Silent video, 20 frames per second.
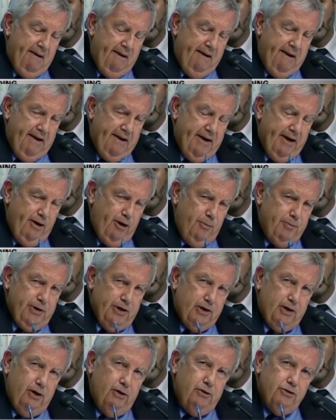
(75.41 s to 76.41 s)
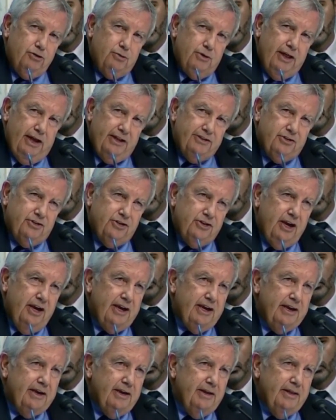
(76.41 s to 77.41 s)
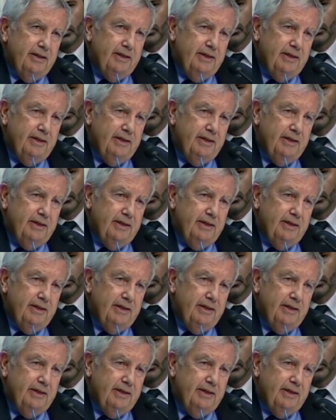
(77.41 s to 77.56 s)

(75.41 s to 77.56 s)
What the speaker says: And I hope it goes without saying